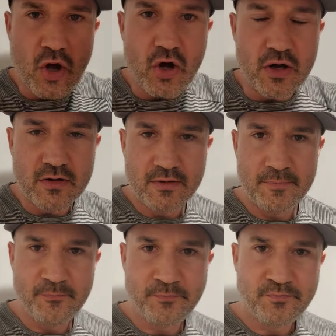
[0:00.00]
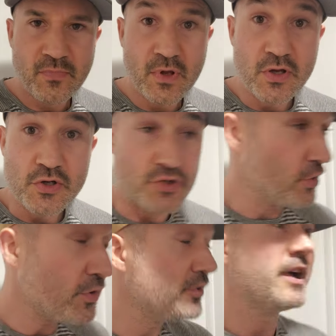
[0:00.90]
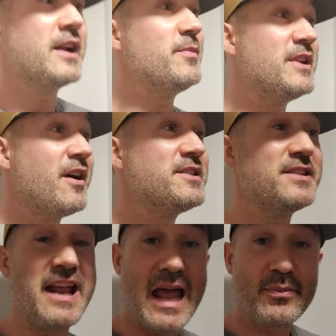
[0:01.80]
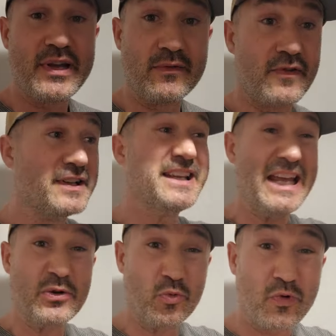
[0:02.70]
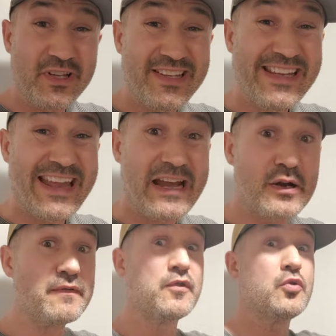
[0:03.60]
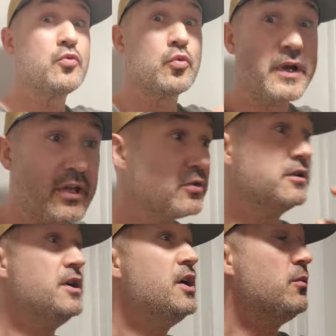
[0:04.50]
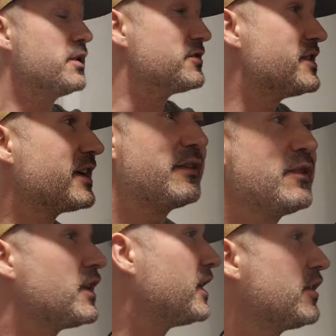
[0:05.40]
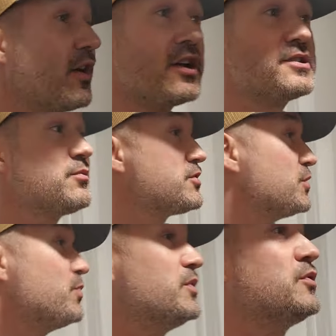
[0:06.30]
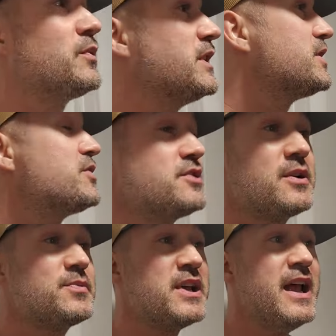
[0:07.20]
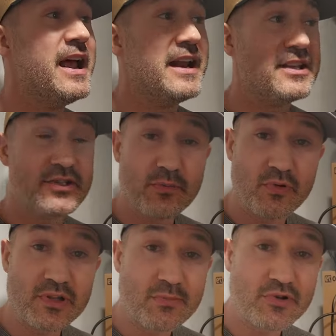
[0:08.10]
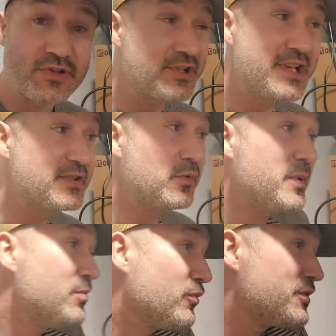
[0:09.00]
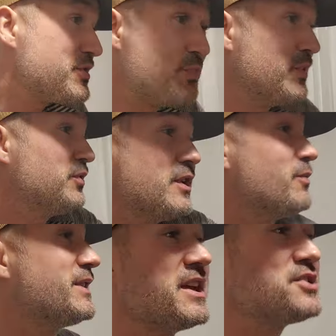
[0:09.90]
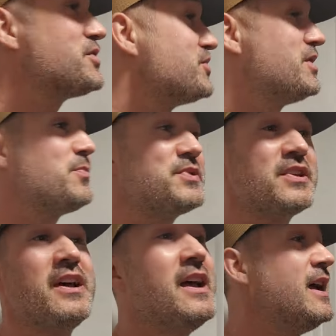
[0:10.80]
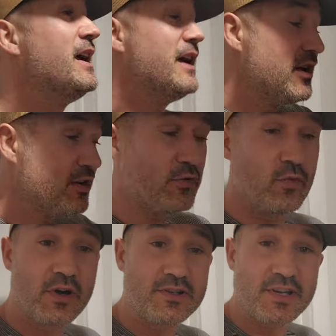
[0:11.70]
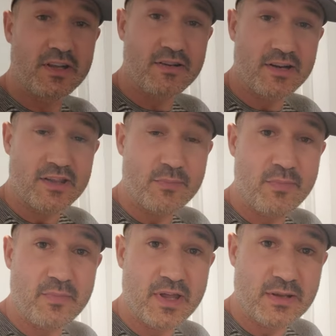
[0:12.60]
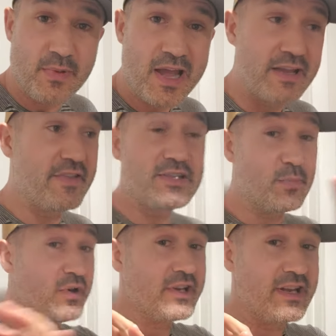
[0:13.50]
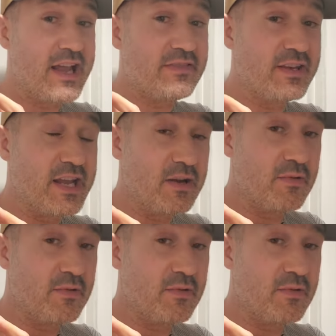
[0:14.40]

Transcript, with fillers: all. Sure, you got to be nice and happy and friendly and really care for real. When you're taking care of customers, you're building relationships. And at some point, the most successful people are just building relationships and on the works getting down at the on the back end that's abundant anthony